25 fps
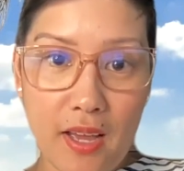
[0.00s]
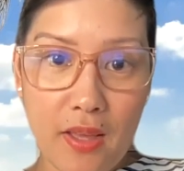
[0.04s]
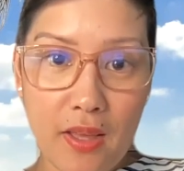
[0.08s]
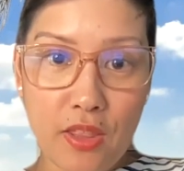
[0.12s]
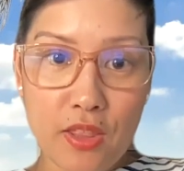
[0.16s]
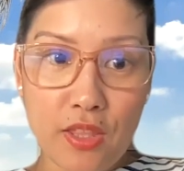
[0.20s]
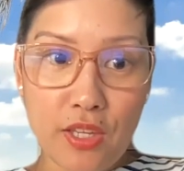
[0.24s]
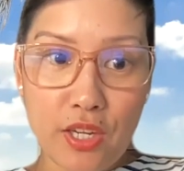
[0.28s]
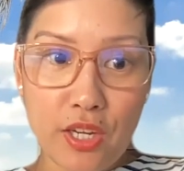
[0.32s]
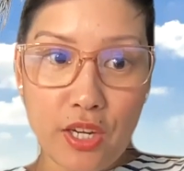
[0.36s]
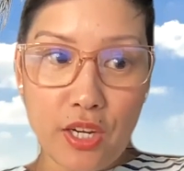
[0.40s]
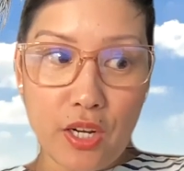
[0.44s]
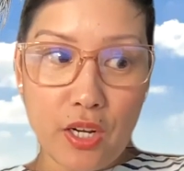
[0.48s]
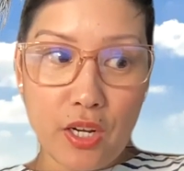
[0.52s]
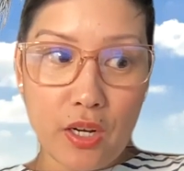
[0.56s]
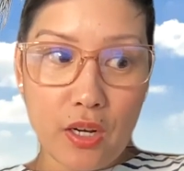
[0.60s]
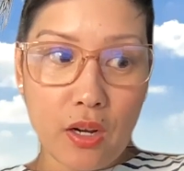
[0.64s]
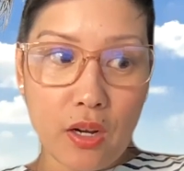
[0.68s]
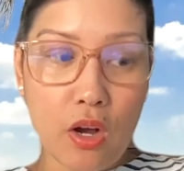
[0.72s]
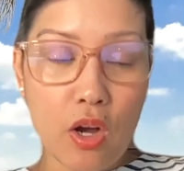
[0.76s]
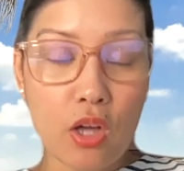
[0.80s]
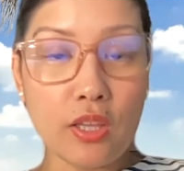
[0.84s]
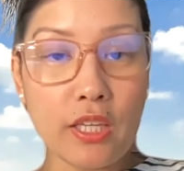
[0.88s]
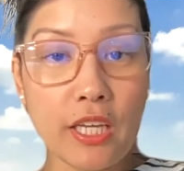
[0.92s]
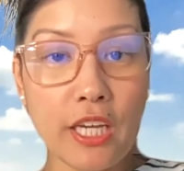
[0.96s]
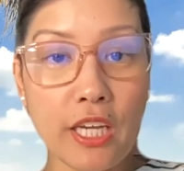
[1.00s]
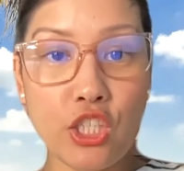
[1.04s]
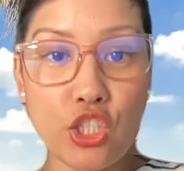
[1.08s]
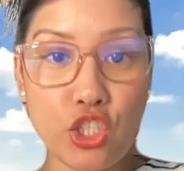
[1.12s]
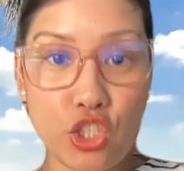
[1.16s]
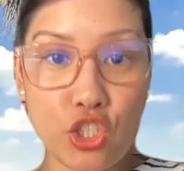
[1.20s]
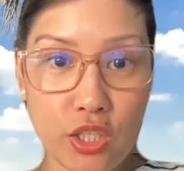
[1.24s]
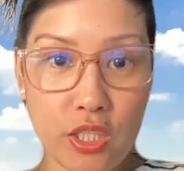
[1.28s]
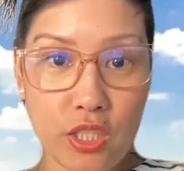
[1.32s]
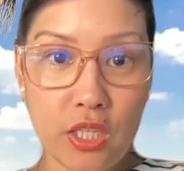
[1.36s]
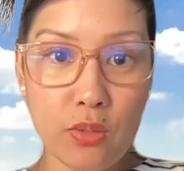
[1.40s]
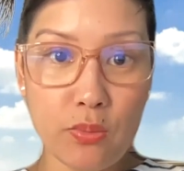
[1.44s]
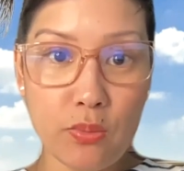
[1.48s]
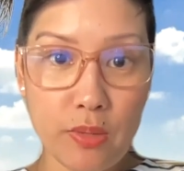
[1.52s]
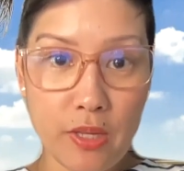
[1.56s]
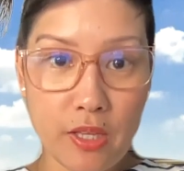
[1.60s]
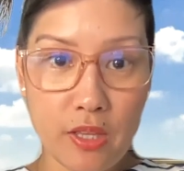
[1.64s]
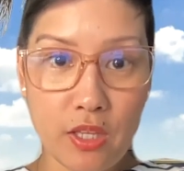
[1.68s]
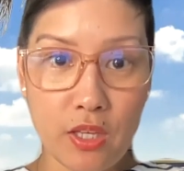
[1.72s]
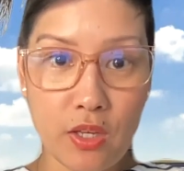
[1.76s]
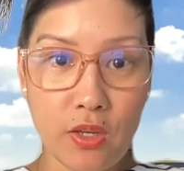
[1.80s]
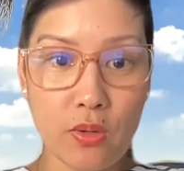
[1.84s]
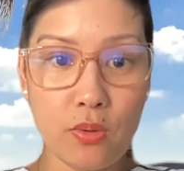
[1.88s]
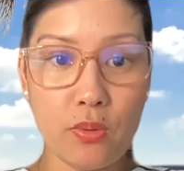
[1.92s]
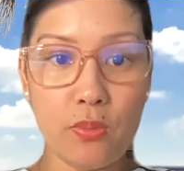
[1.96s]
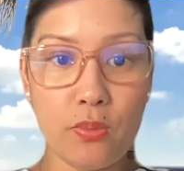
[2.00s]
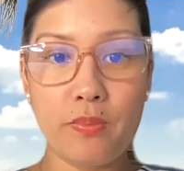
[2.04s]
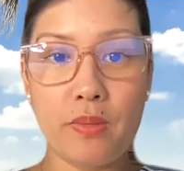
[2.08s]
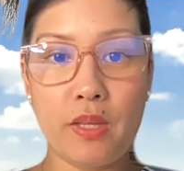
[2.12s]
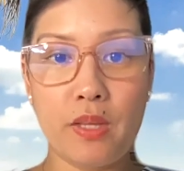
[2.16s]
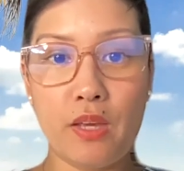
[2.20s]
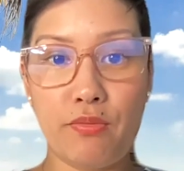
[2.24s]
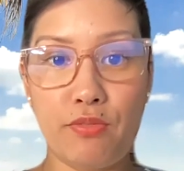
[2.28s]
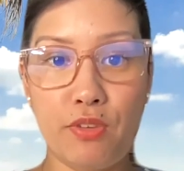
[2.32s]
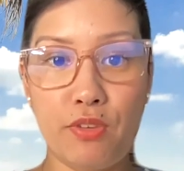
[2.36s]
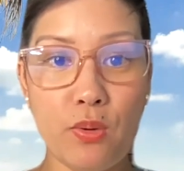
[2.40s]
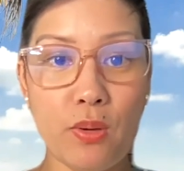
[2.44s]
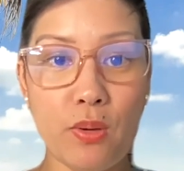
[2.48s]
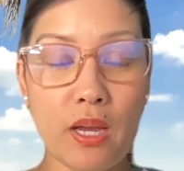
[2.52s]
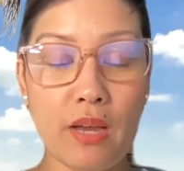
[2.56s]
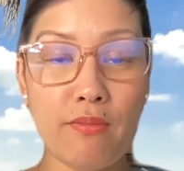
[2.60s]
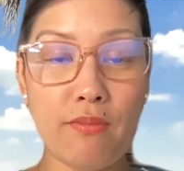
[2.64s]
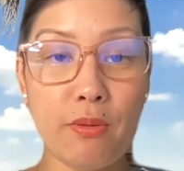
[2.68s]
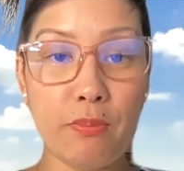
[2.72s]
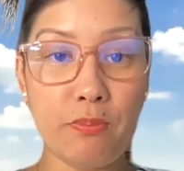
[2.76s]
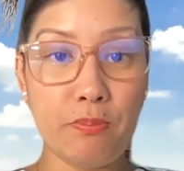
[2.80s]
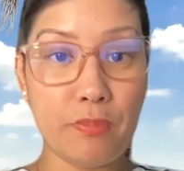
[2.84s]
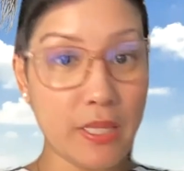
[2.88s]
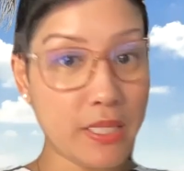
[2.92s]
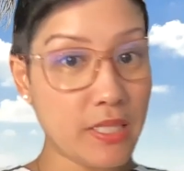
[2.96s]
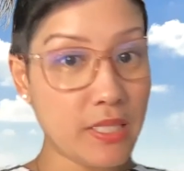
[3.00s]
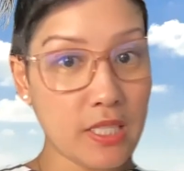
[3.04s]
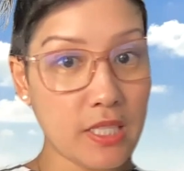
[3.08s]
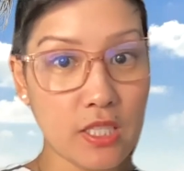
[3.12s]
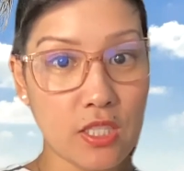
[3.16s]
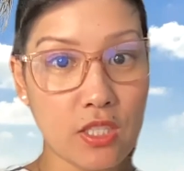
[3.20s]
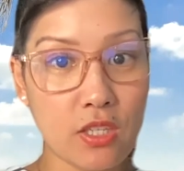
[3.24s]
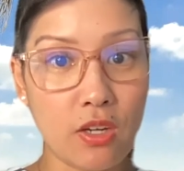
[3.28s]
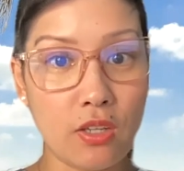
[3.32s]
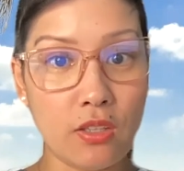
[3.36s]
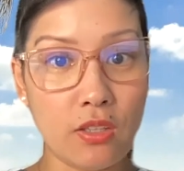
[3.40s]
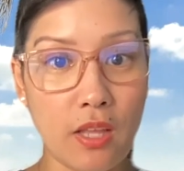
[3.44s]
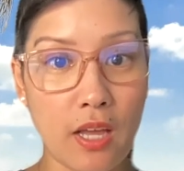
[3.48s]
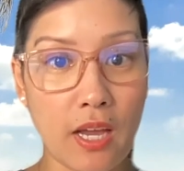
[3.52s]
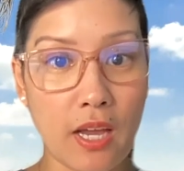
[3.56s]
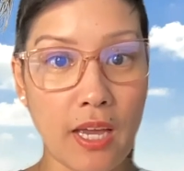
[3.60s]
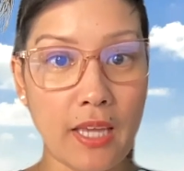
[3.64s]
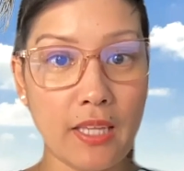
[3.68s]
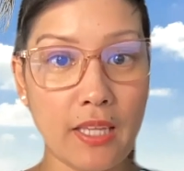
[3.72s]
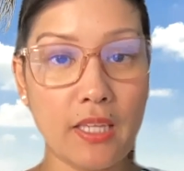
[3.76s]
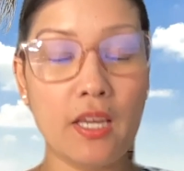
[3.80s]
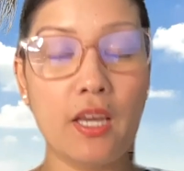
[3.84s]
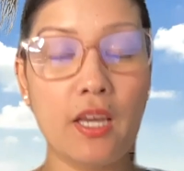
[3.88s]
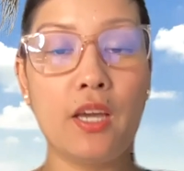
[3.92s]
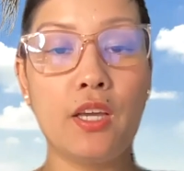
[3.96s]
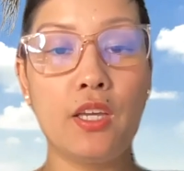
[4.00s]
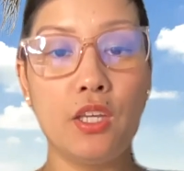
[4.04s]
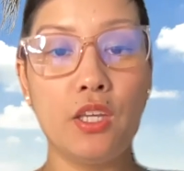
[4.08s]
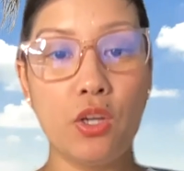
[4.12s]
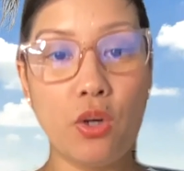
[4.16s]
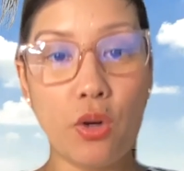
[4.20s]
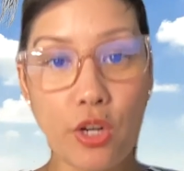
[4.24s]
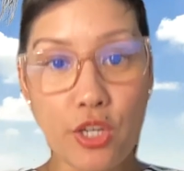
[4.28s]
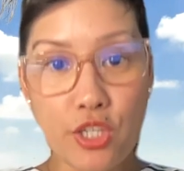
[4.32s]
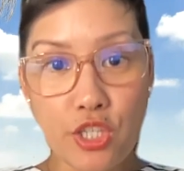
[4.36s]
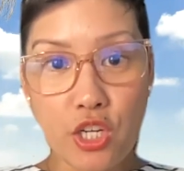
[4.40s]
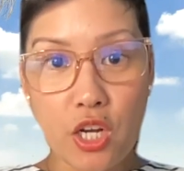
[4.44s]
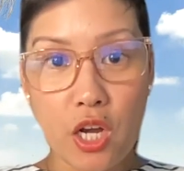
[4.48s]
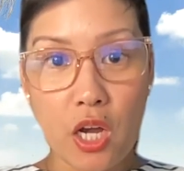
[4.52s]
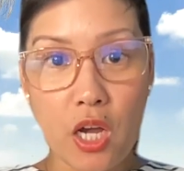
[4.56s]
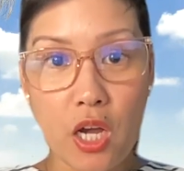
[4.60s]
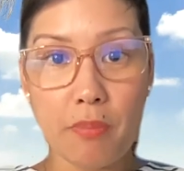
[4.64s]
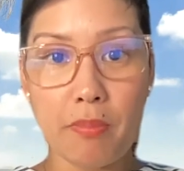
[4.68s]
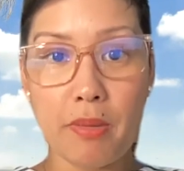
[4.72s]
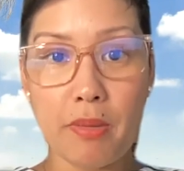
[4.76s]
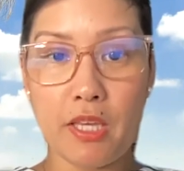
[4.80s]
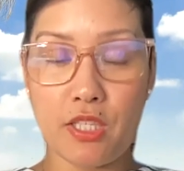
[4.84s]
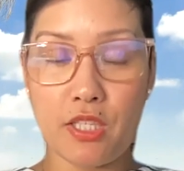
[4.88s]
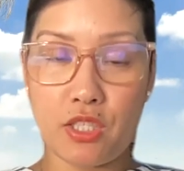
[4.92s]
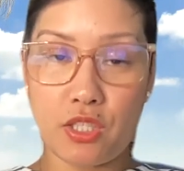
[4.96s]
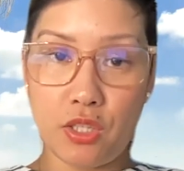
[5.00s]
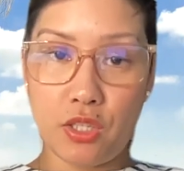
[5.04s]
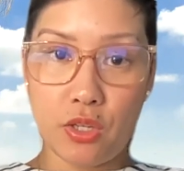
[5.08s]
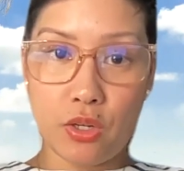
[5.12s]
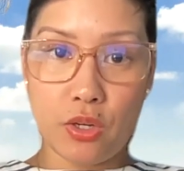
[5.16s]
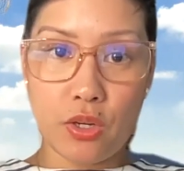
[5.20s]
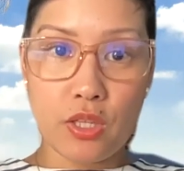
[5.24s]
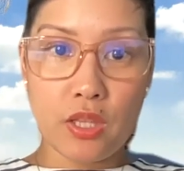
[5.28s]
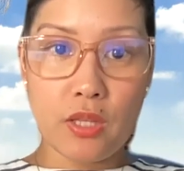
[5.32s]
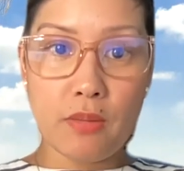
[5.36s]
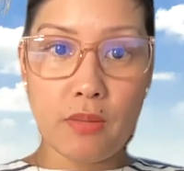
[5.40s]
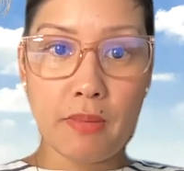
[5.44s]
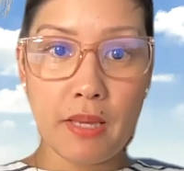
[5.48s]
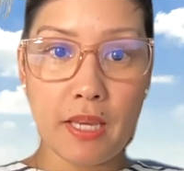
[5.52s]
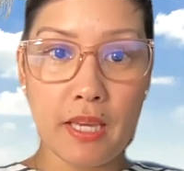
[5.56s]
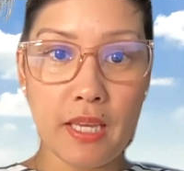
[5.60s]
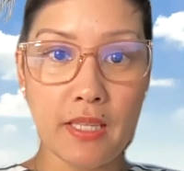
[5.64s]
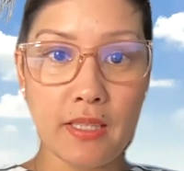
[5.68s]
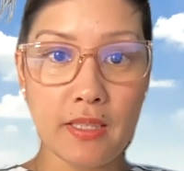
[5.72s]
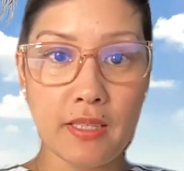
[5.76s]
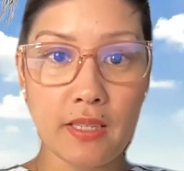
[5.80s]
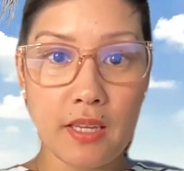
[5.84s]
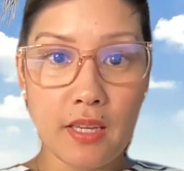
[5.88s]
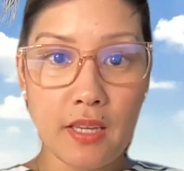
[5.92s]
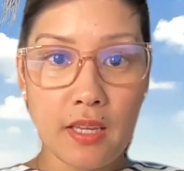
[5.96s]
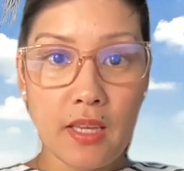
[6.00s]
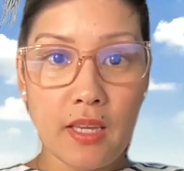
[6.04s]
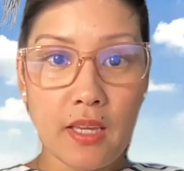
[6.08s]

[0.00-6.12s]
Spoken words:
their online journey with you. If you have a business online, your job is to hook them in.